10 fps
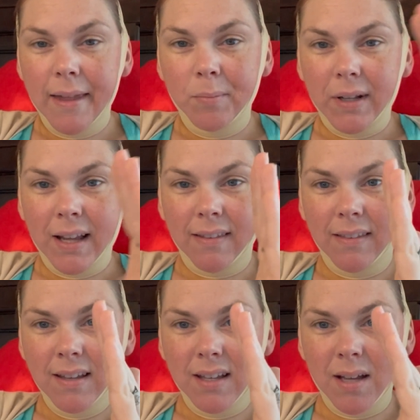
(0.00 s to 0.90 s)
But I
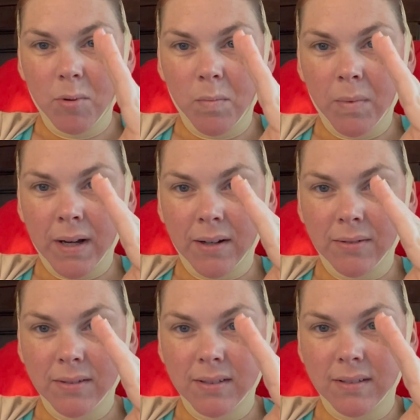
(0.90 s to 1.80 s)
think I'm
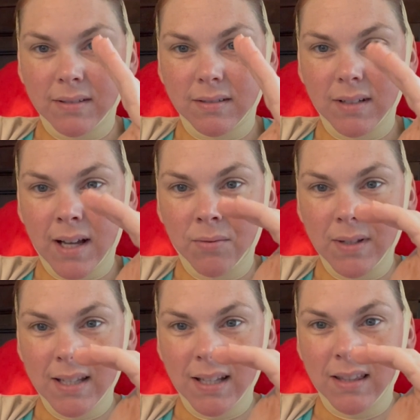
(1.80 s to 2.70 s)
about, I
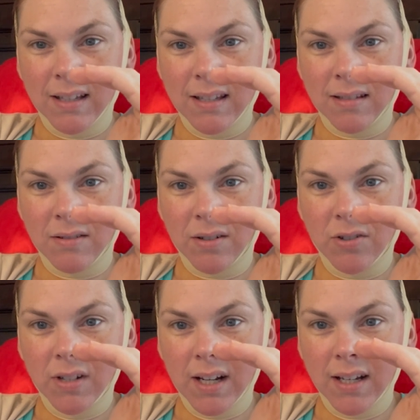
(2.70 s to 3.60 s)
was like this on
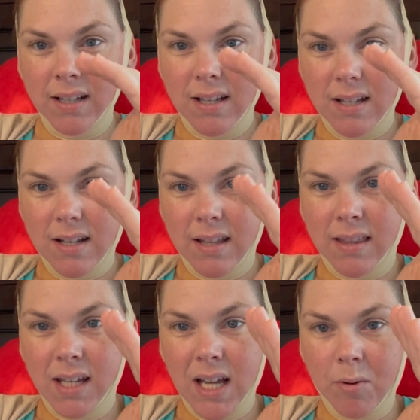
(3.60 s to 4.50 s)
surgery day, I
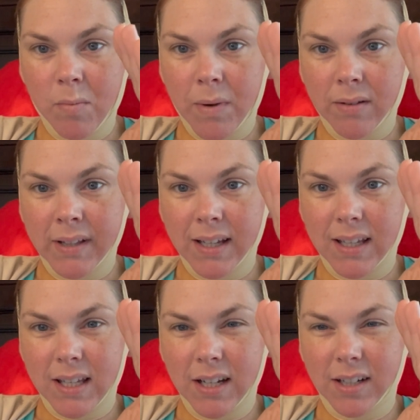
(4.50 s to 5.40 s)
think I'm about like
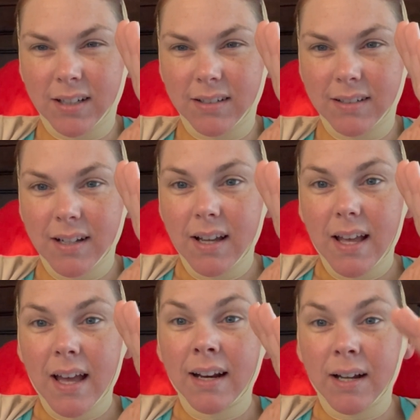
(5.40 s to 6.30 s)
here.
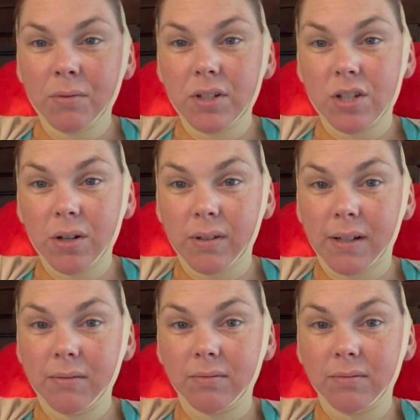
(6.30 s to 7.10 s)
And I would show you